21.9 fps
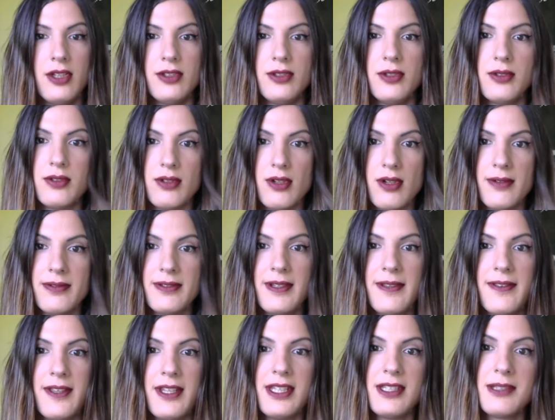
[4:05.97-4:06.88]
do crafty
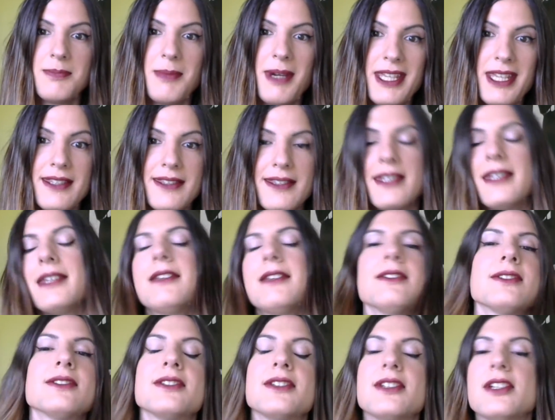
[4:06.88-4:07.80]
things, make
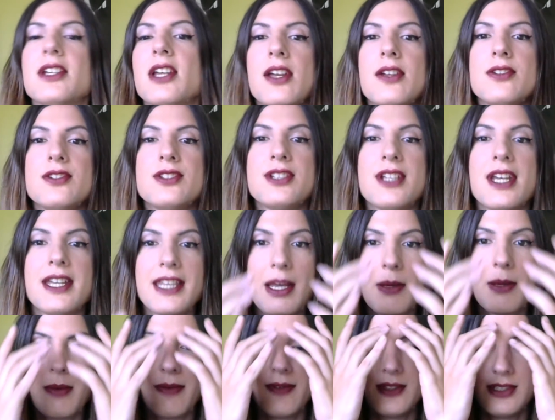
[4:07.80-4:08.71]
things, share
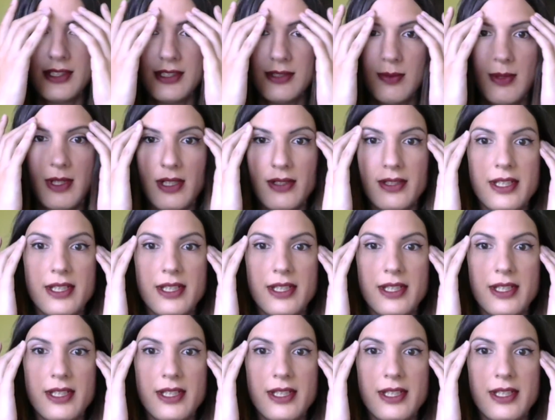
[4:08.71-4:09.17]
that with us as well.